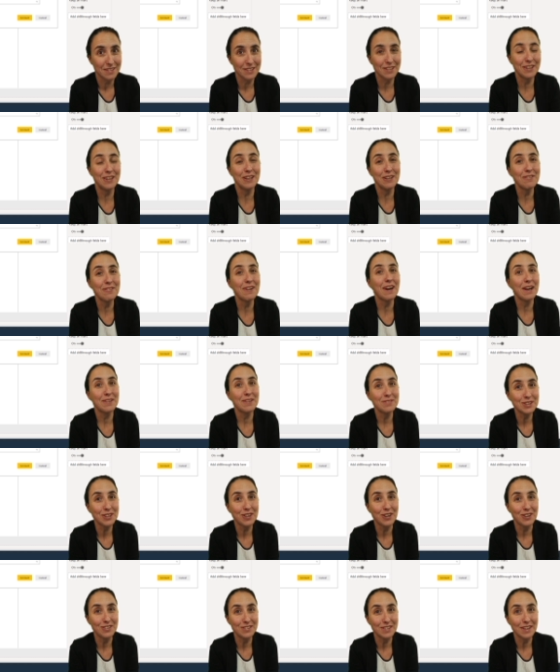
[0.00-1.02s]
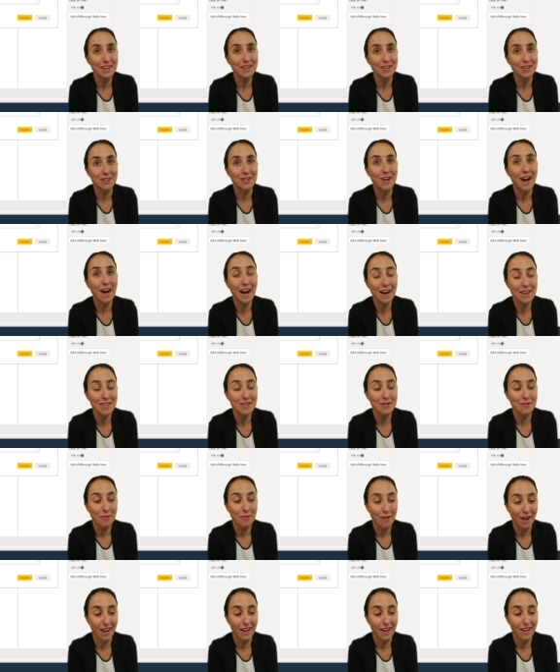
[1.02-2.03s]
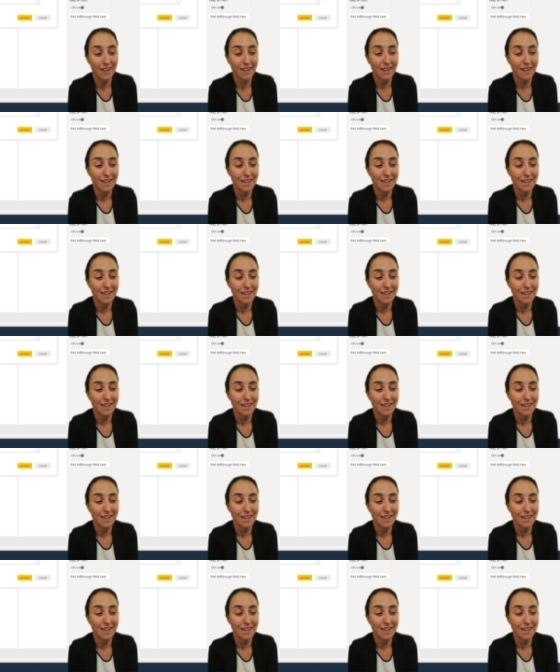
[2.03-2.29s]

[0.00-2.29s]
So they will have to contact you either way.